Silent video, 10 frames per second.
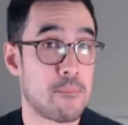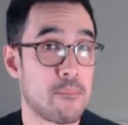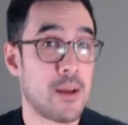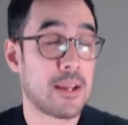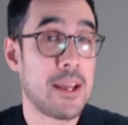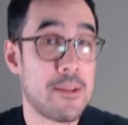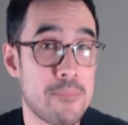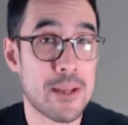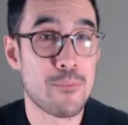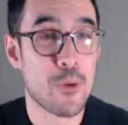again,
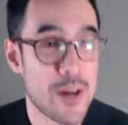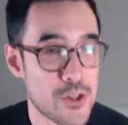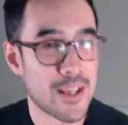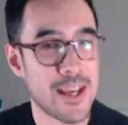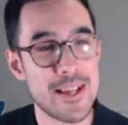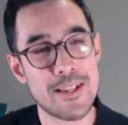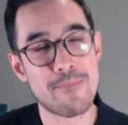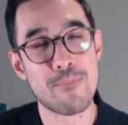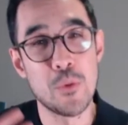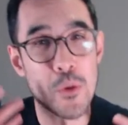being more
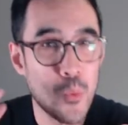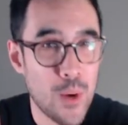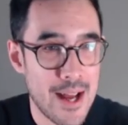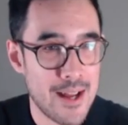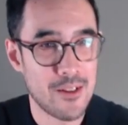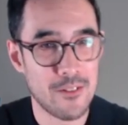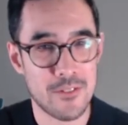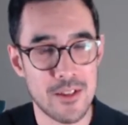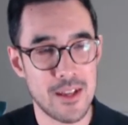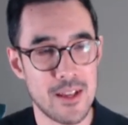educated, more aware of
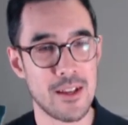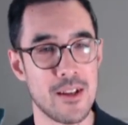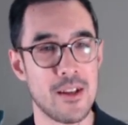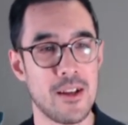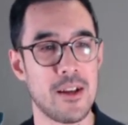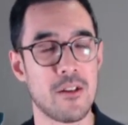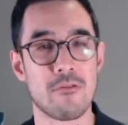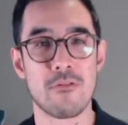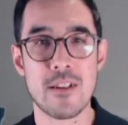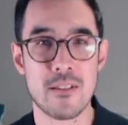the uh,
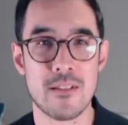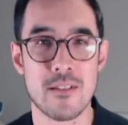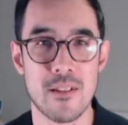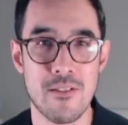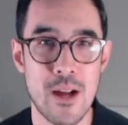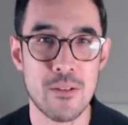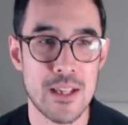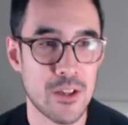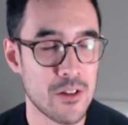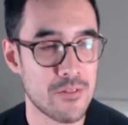risks
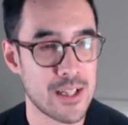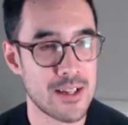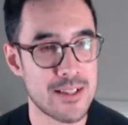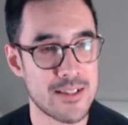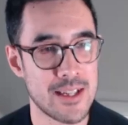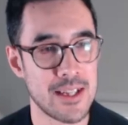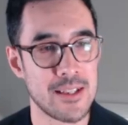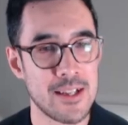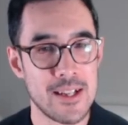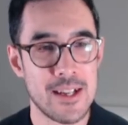surrounding COVID
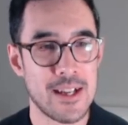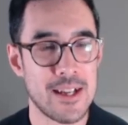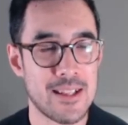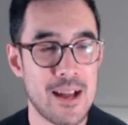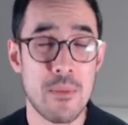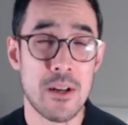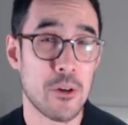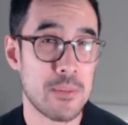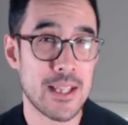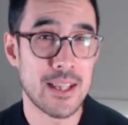nineteen, uh, that might
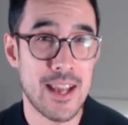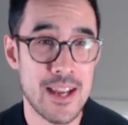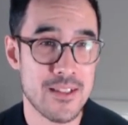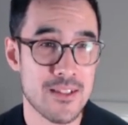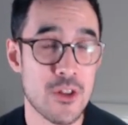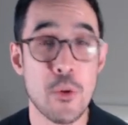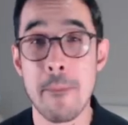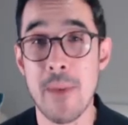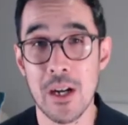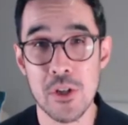not be the case so
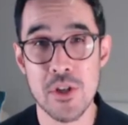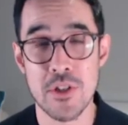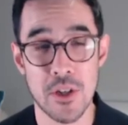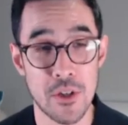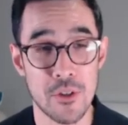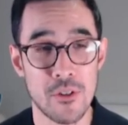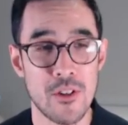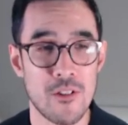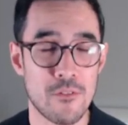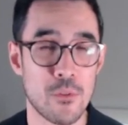much so
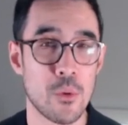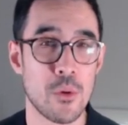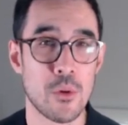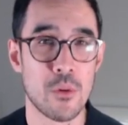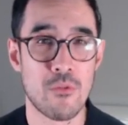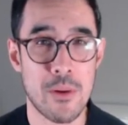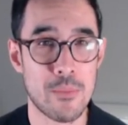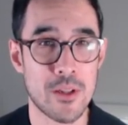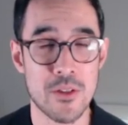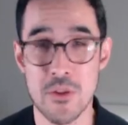for
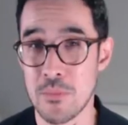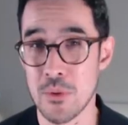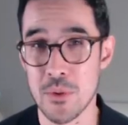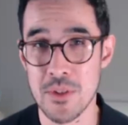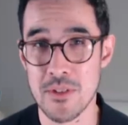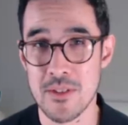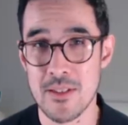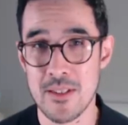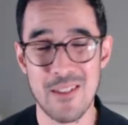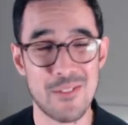Republican supporters,
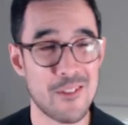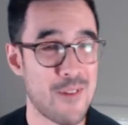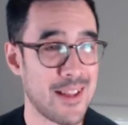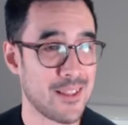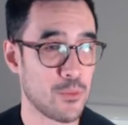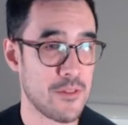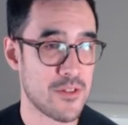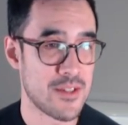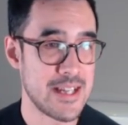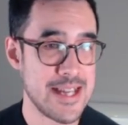given the fact that we've
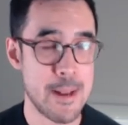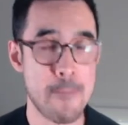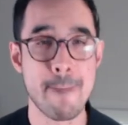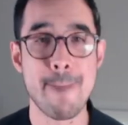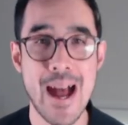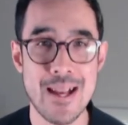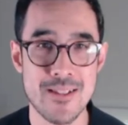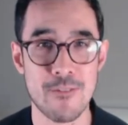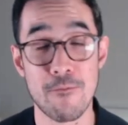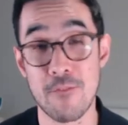seen
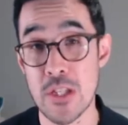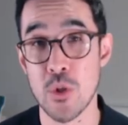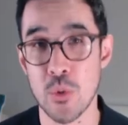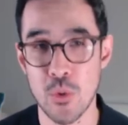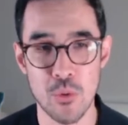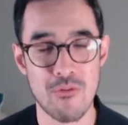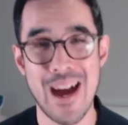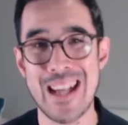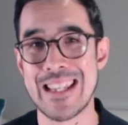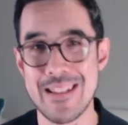mass physical
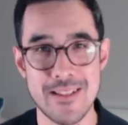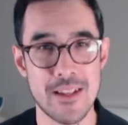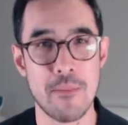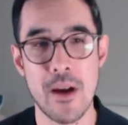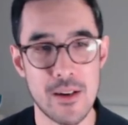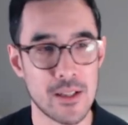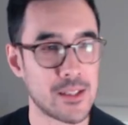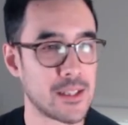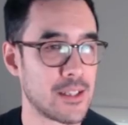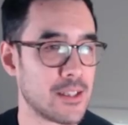rallies in
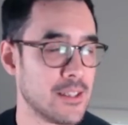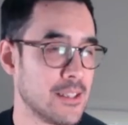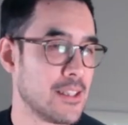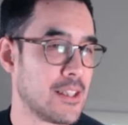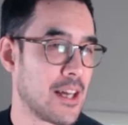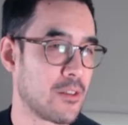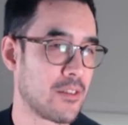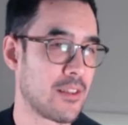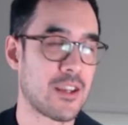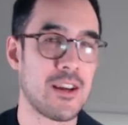America. A
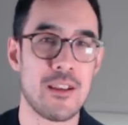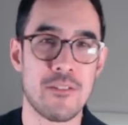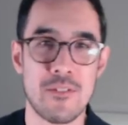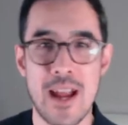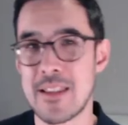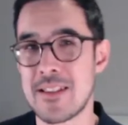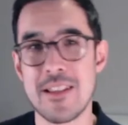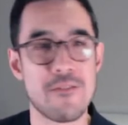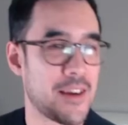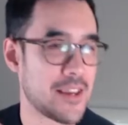lot of the kind of
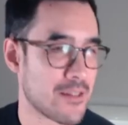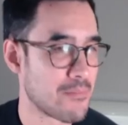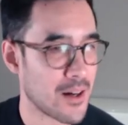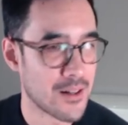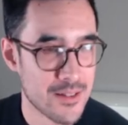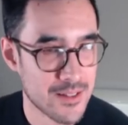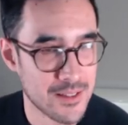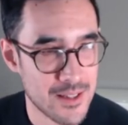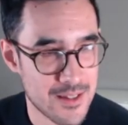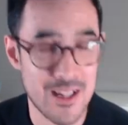anti-face mask
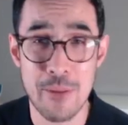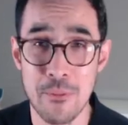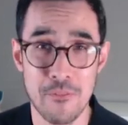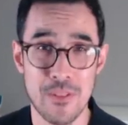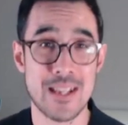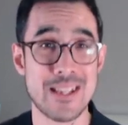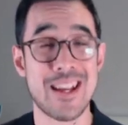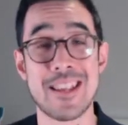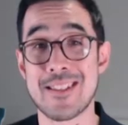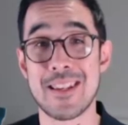and this type of thing
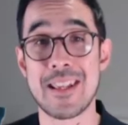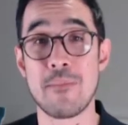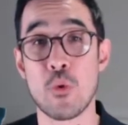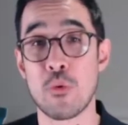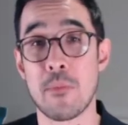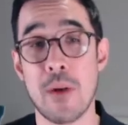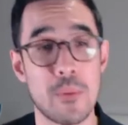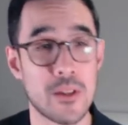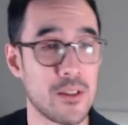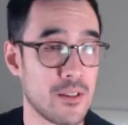tends to lean more
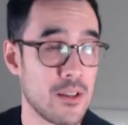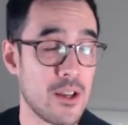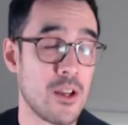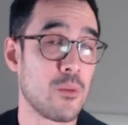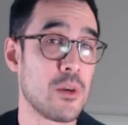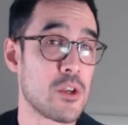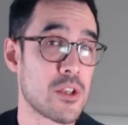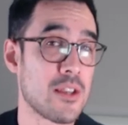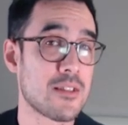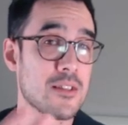Republican, which
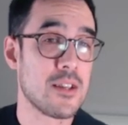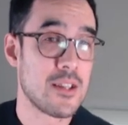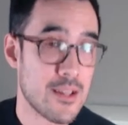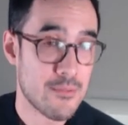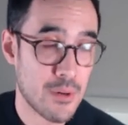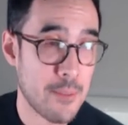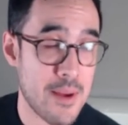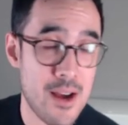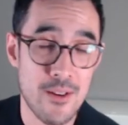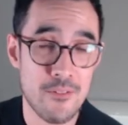does bring
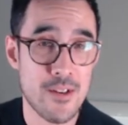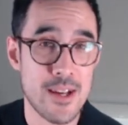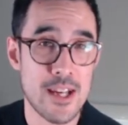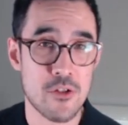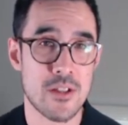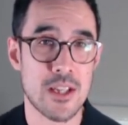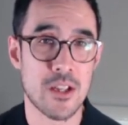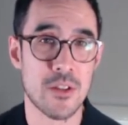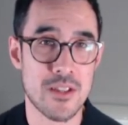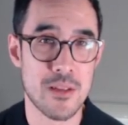about a very interesting
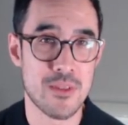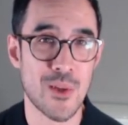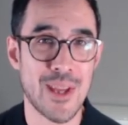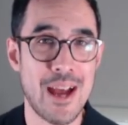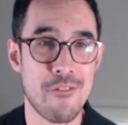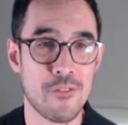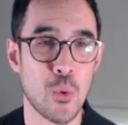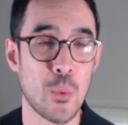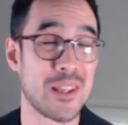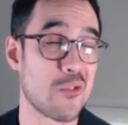concept to look out
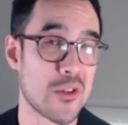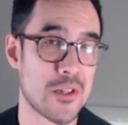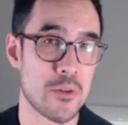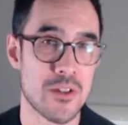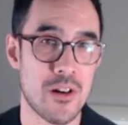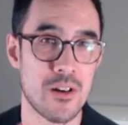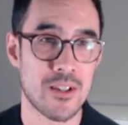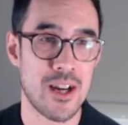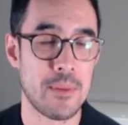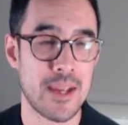for when the results start
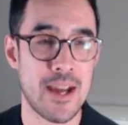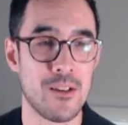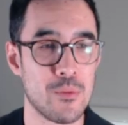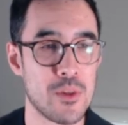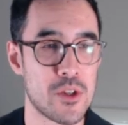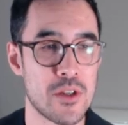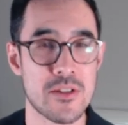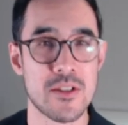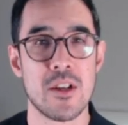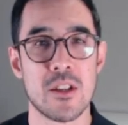coming out, which
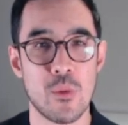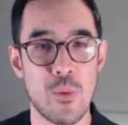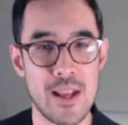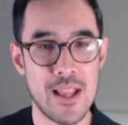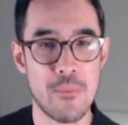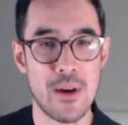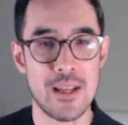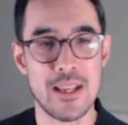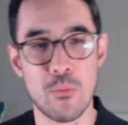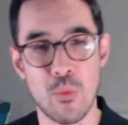is the way they might
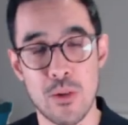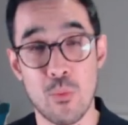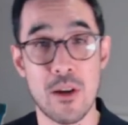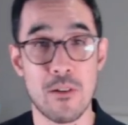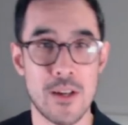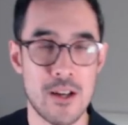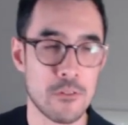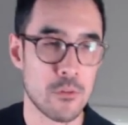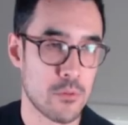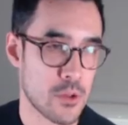lean one way or
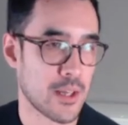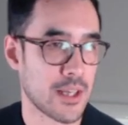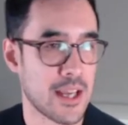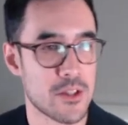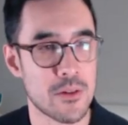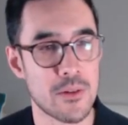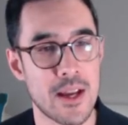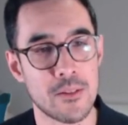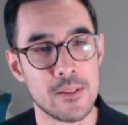another, which we're going to get to now.